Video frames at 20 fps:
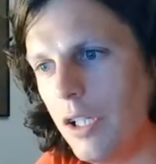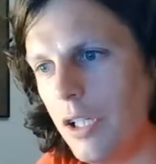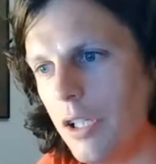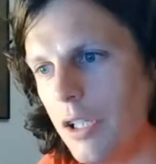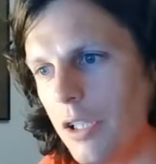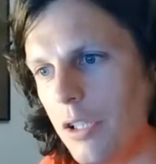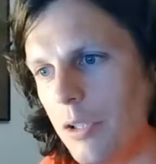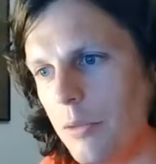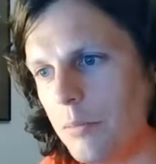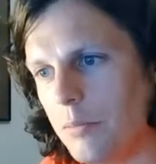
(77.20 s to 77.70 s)

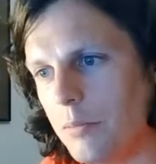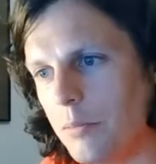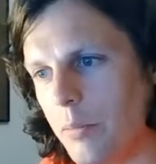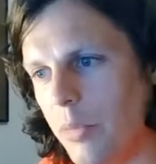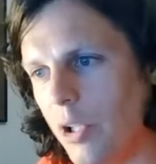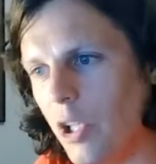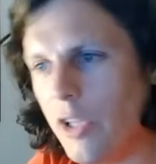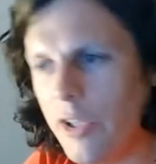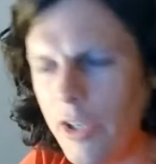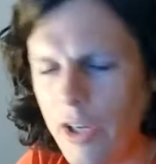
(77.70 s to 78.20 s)
Um,
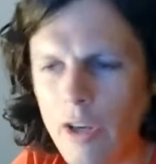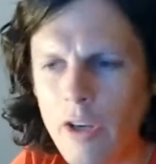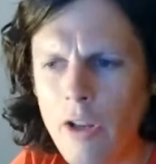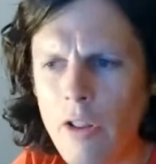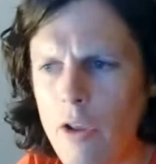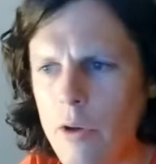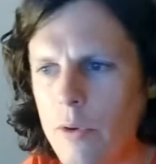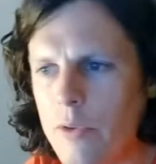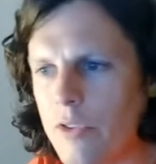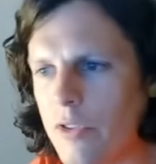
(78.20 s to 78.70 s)
but like, none
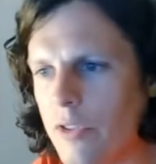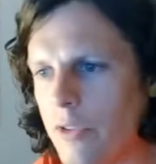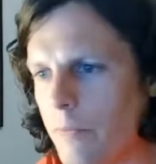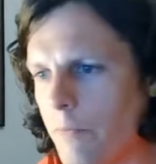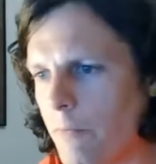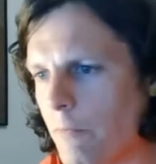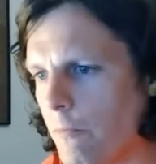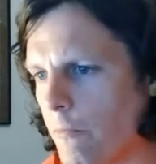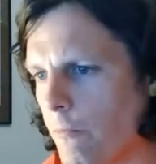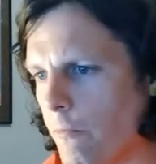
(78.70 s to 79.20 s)
of those are
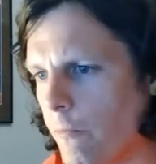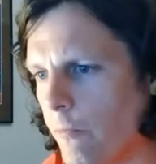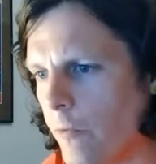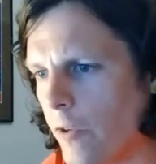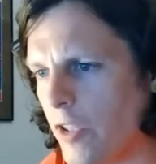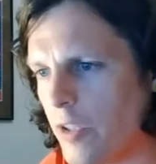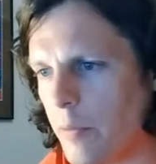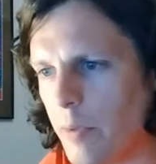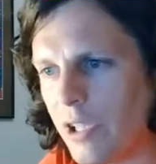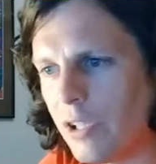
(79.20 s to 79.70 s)

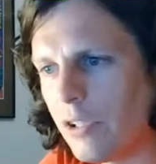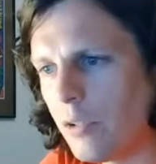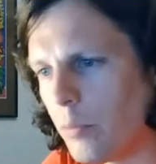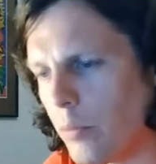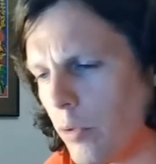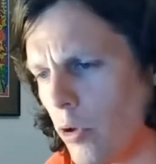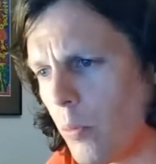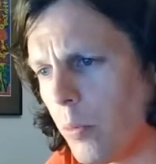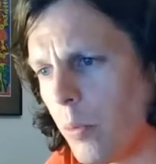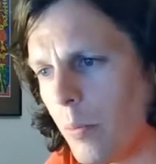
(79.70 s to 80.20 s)
fundamental
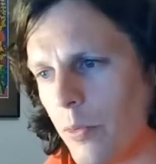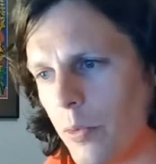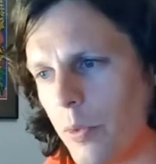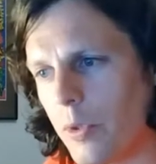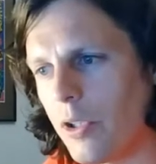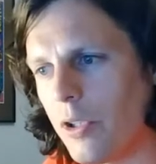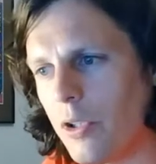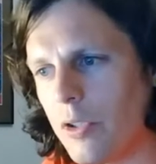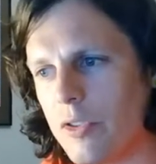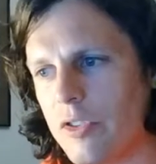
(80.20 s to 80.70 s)
problems
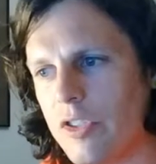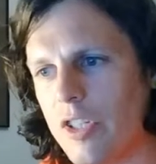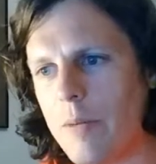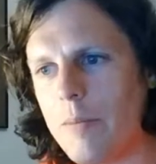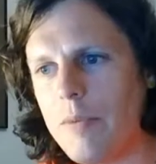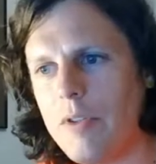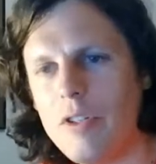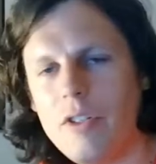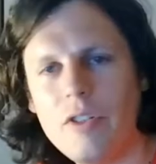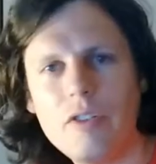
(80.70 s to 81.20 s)
with the
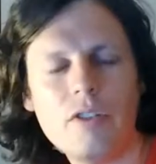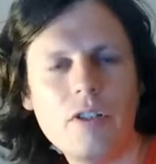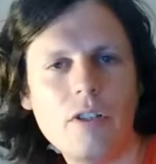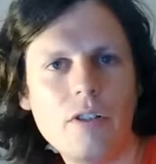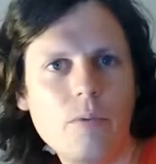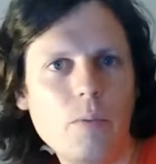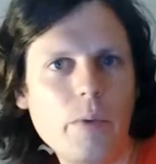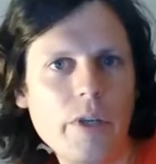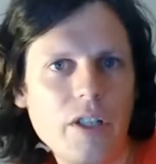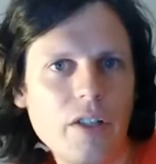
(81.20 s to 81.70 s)
concept. They're just
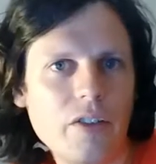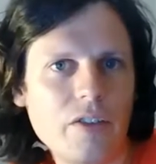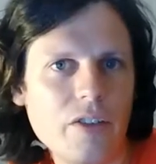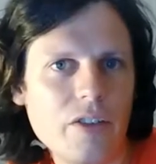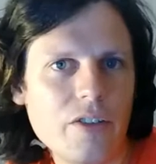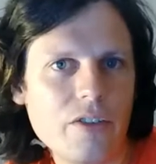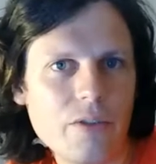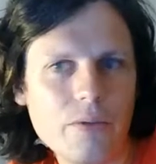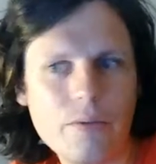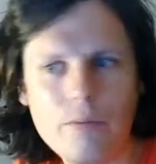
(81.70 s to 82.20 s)
kind of
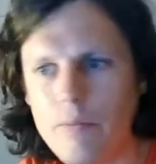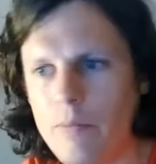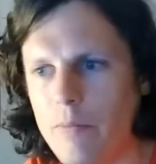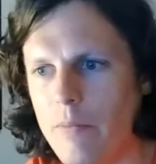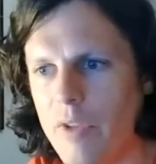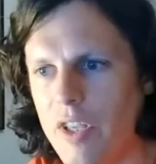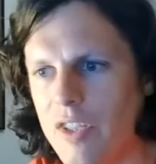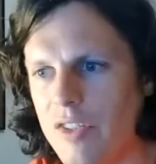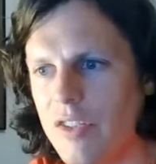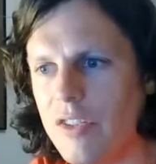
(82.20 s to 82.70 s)
weaknesses of
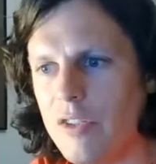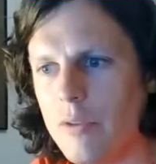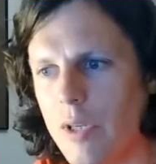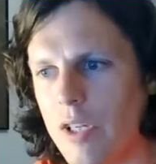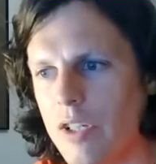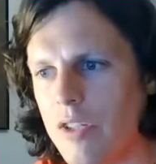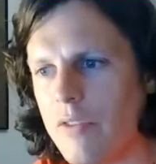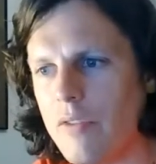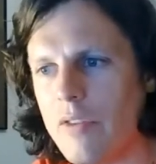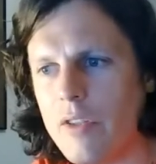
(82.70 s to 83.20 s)
this
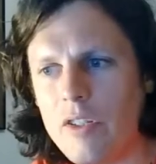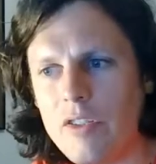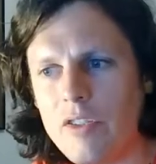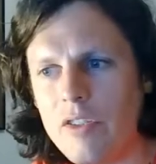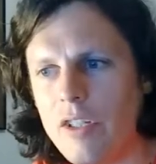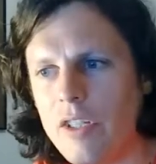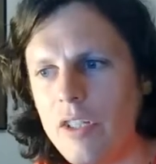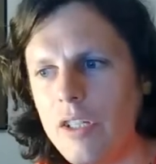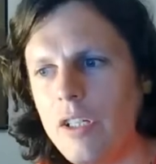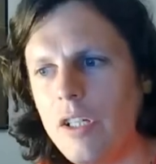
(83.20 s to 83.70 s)
iteration of the
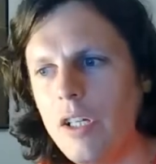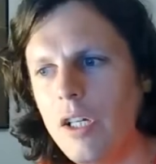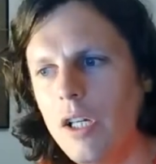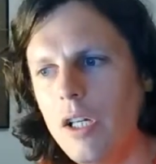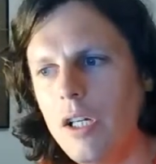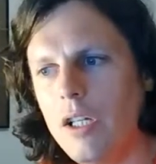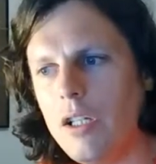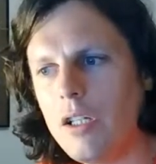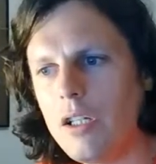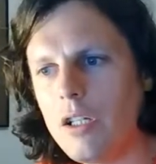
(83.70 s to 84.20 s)
design.
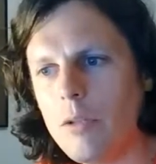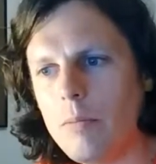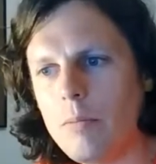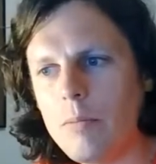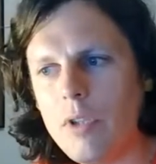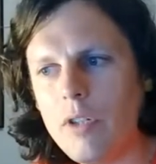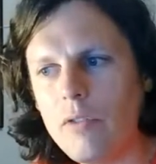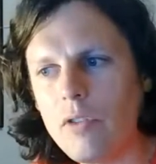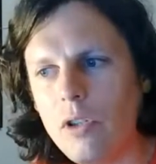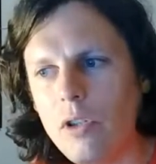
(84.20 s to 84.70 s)

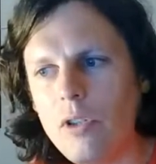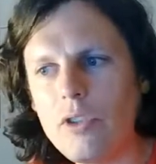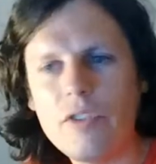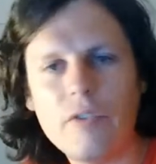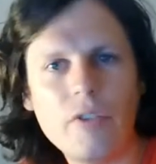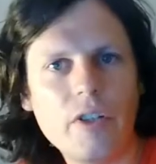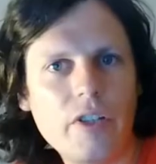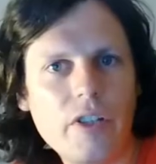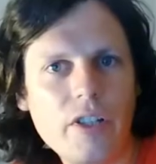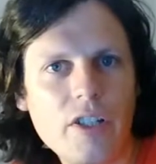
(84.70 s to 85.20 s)
Um, I've got lots
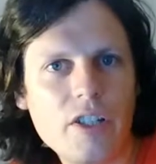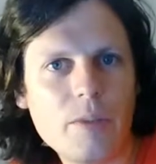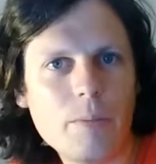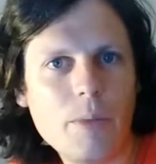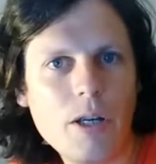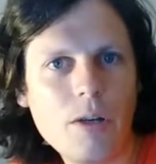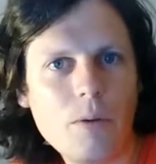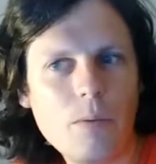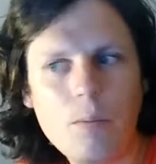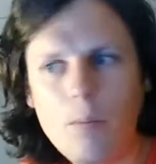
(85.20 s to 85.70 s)
of ideas
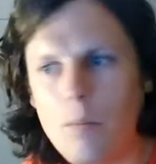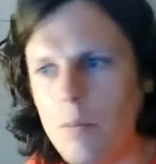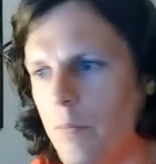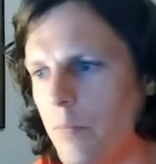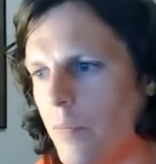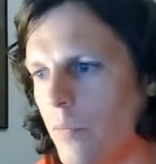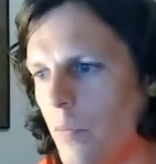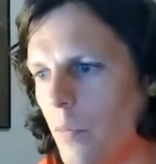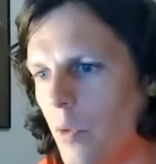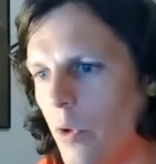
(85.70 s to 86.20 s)
about
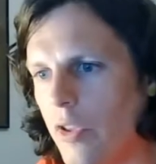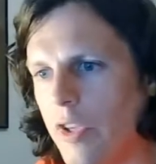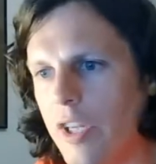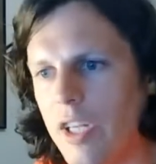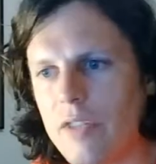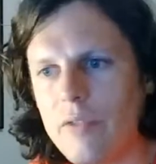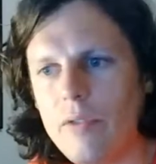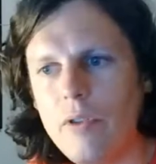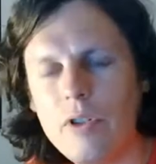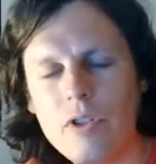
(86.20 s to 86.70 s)
what the
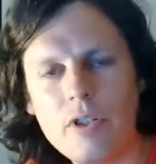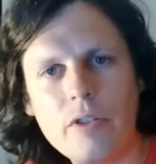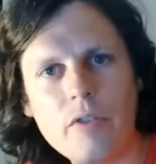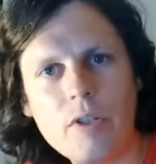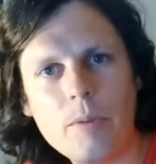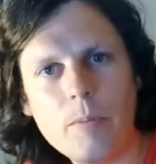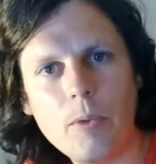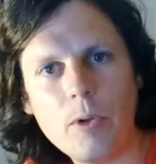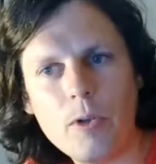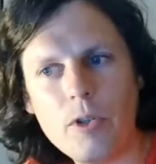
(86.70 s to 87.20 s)
next version of
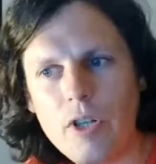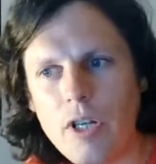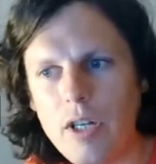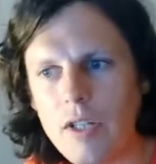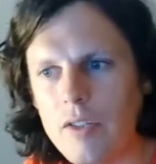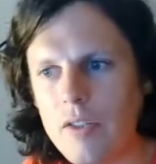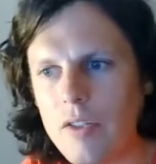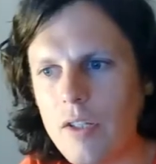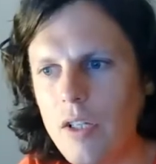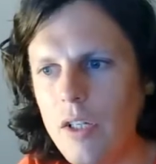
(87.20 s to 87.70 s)
this
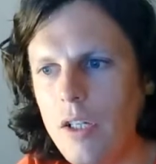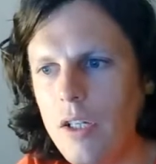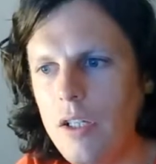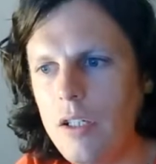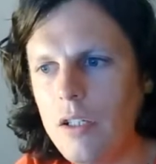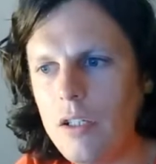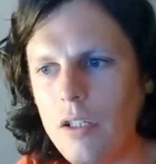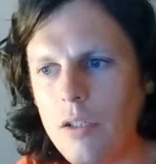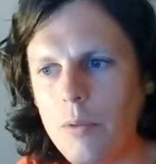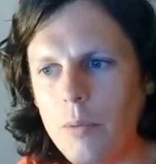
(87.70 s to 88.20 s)
project
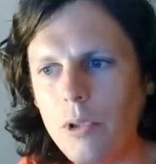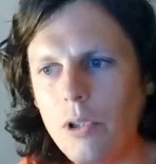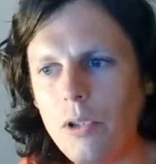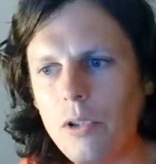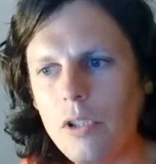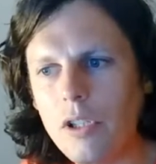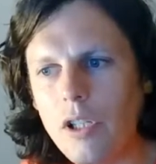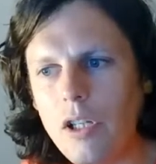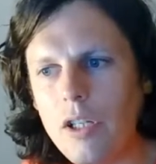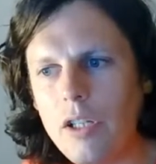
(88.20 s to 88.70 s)
uh, will
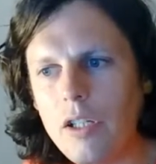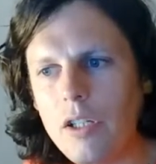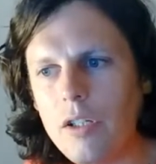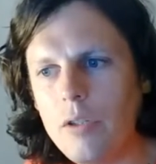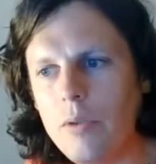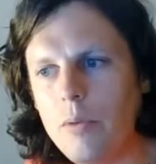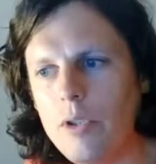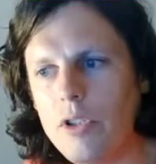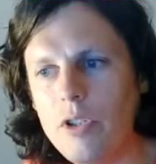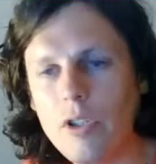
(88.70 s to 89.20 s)
look
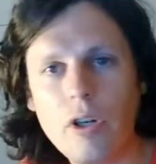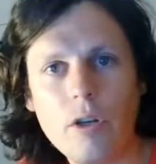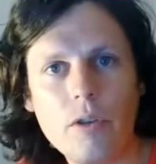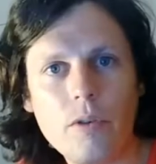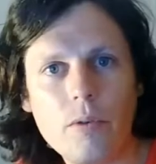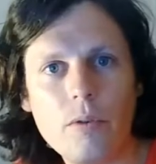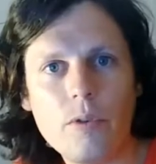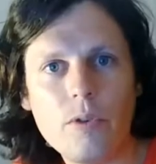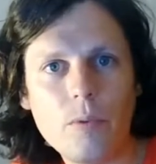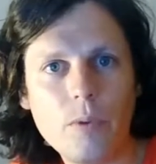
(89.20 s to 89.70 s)
like, which I'll go
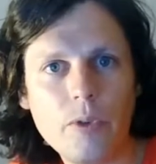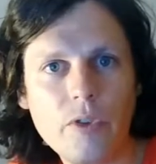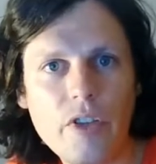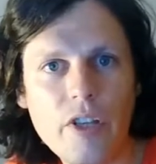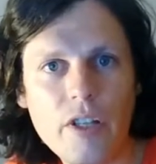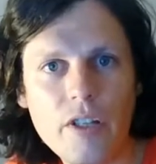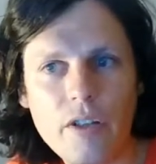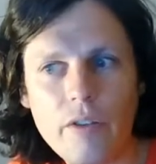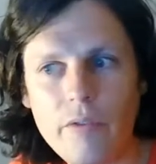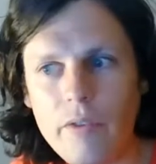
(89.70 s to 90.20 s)
through towards
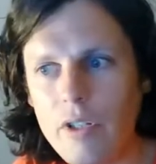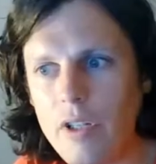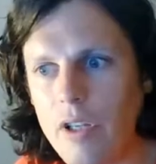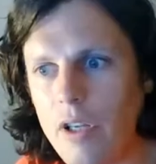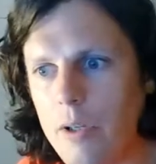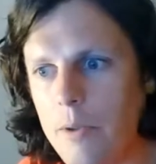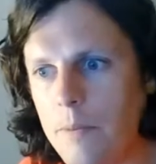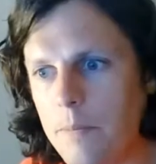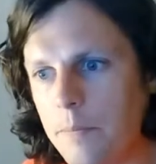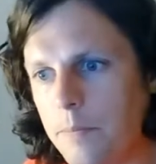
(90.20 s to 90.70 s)
the end of the
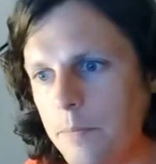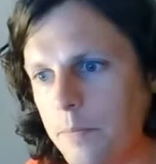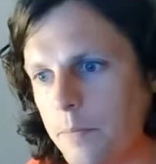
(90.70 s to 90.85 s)
video.